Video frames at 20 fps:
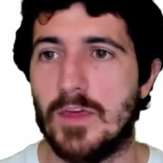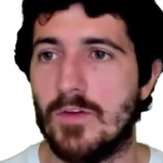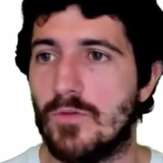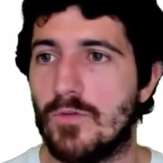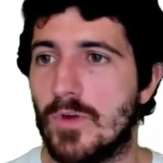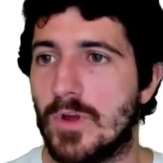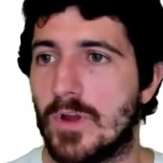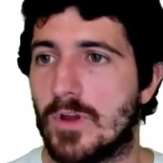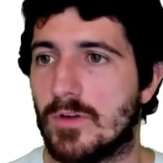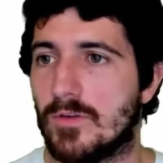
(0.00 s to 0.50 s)
If
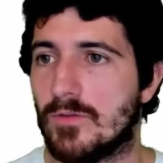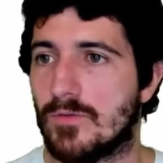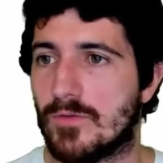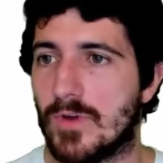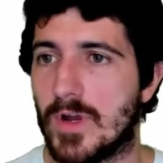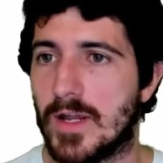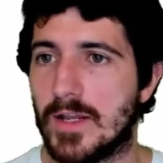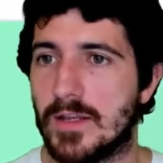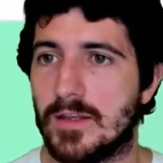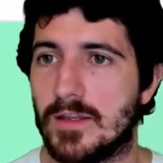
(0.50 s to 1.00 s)
we
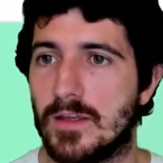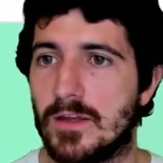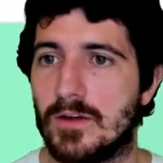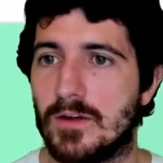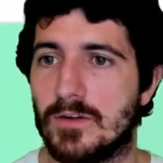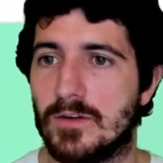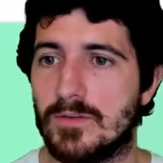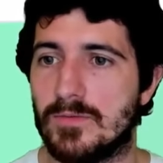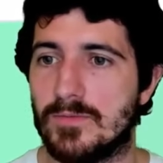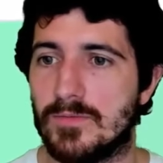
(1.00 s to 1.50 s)
run
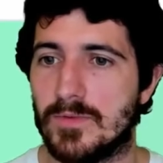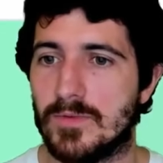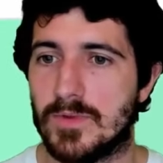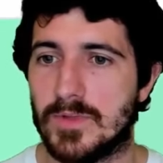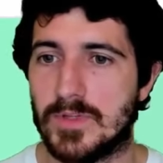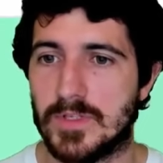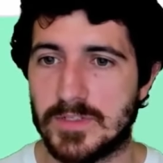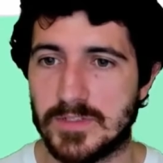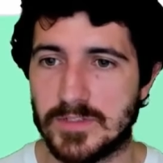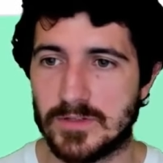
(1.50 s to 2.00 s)
here,
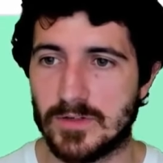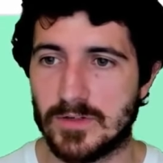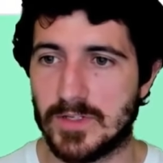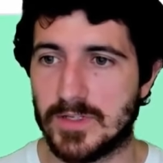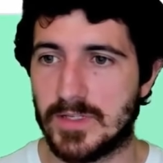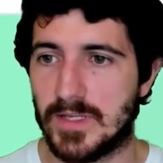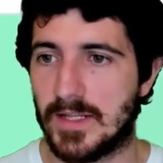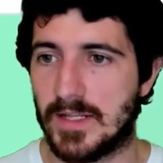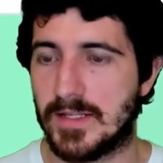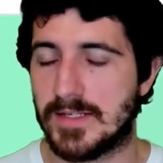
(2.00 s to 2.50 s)
this is
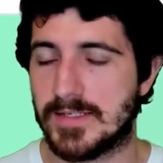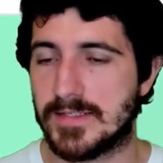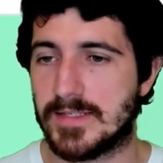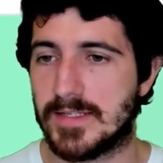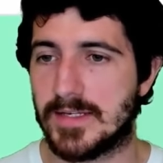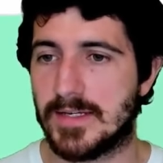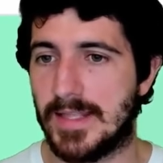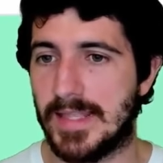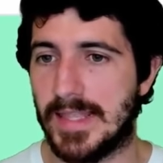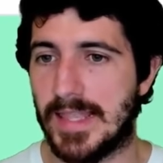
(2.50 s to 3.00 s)
gonna tell us
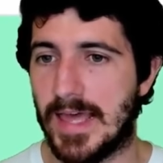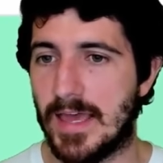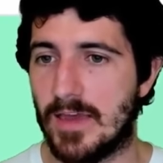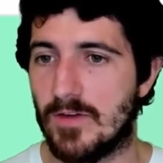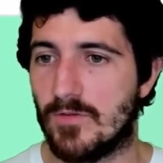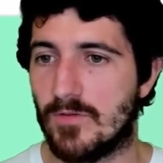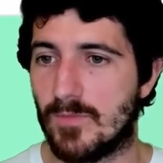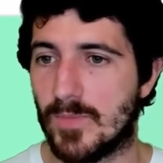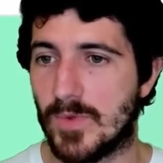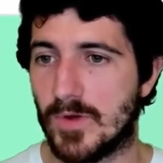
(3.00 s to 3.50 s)
that
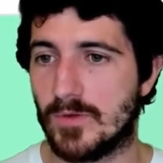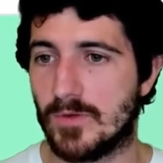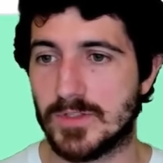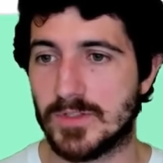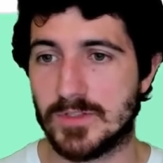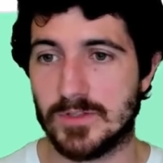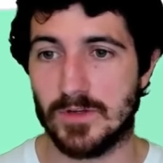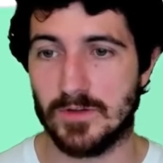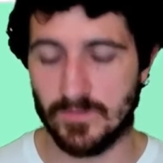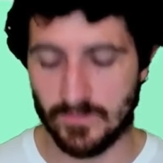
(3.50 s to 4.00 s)
live view
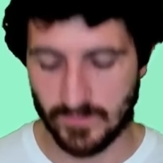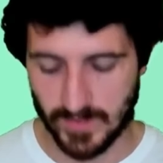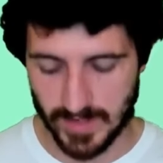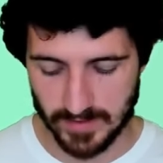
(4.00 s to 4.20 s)
is not